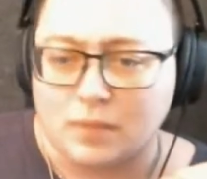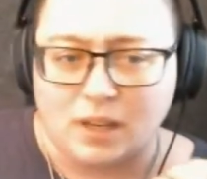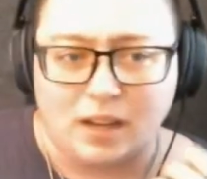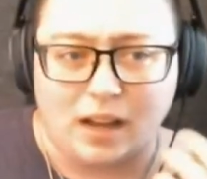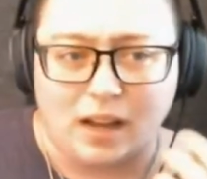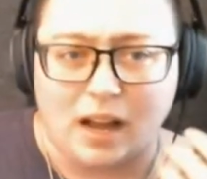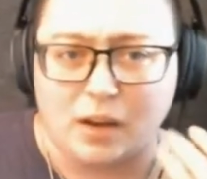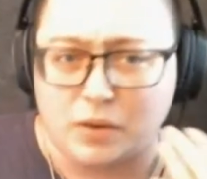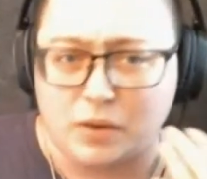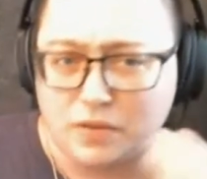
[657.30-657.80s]
I
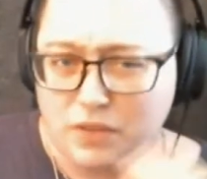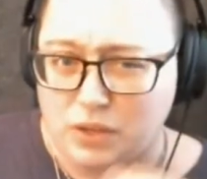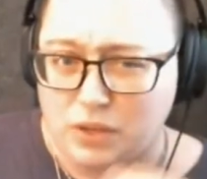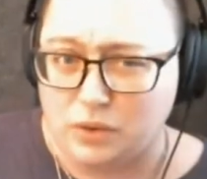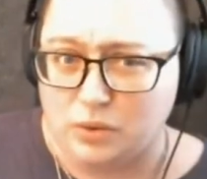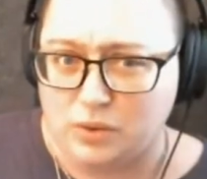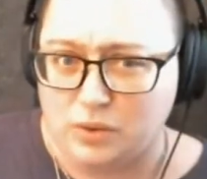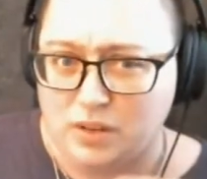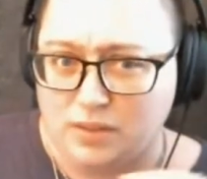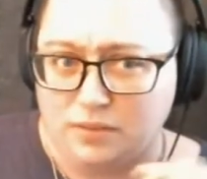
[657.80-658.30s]

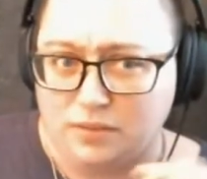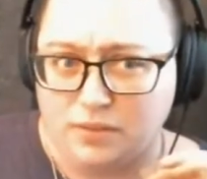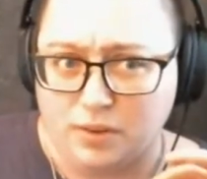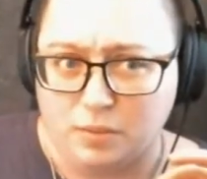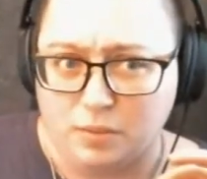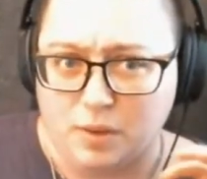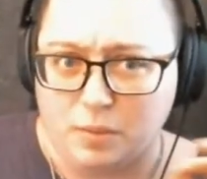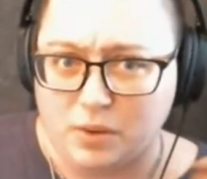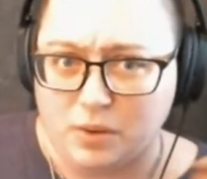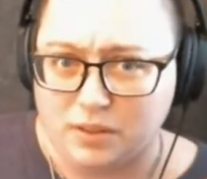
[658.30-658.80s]
reviewed for my
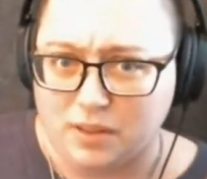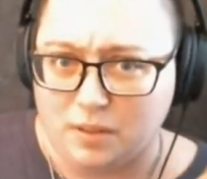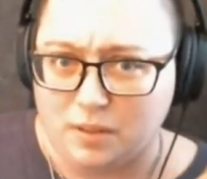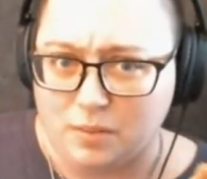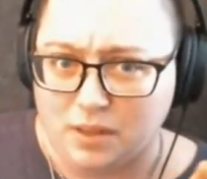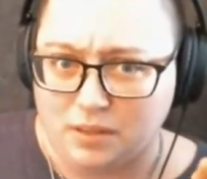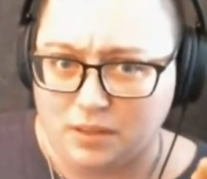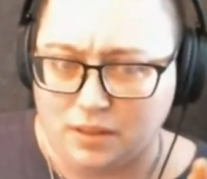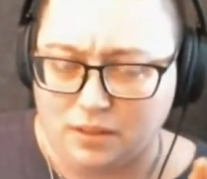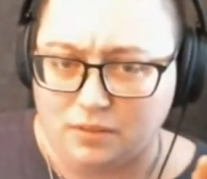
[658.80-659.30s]
birthday
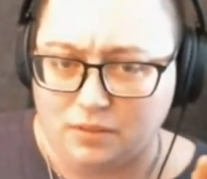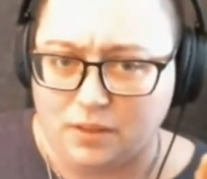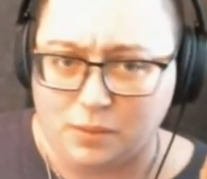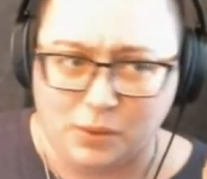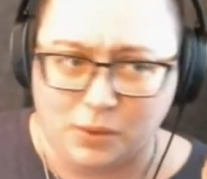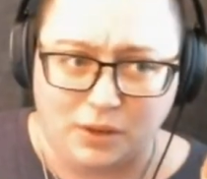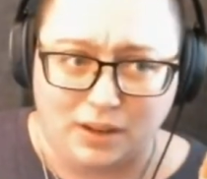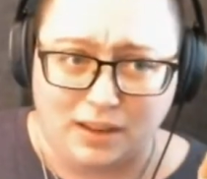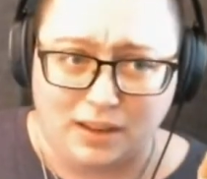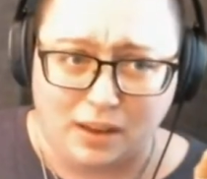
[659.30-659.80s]
month in
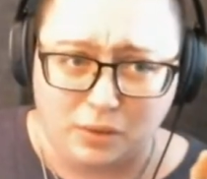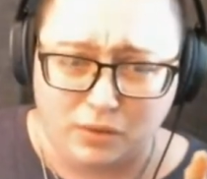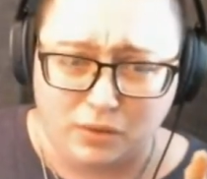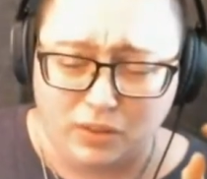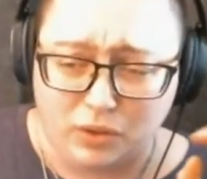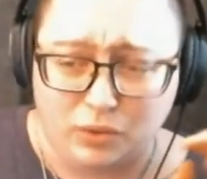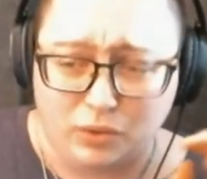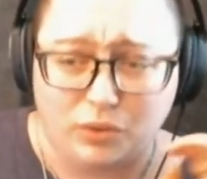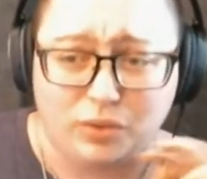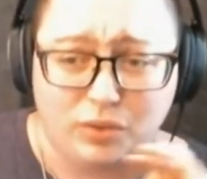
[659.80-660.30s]
February, I
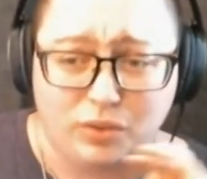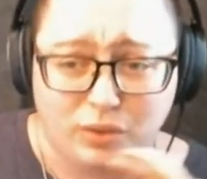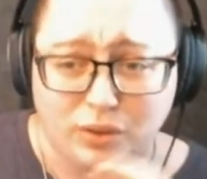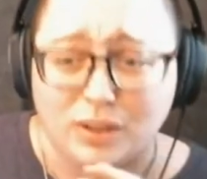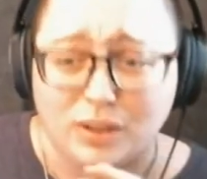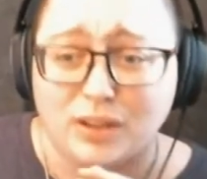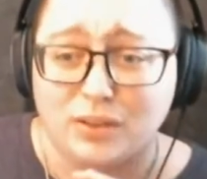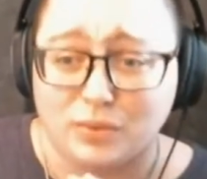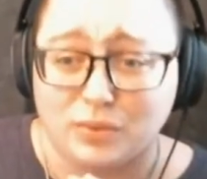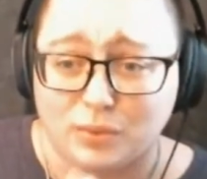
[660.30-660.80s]
reviewed
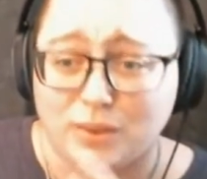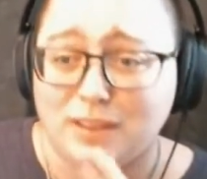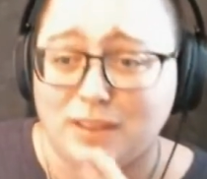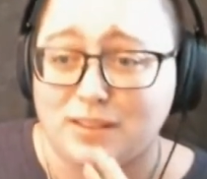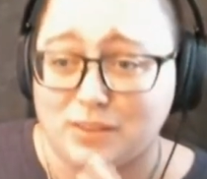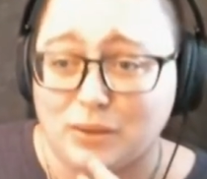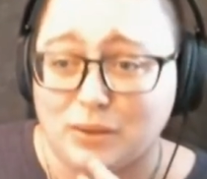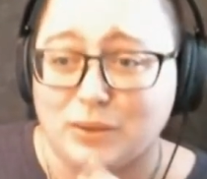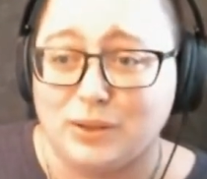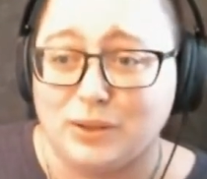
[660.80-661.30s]
33 solo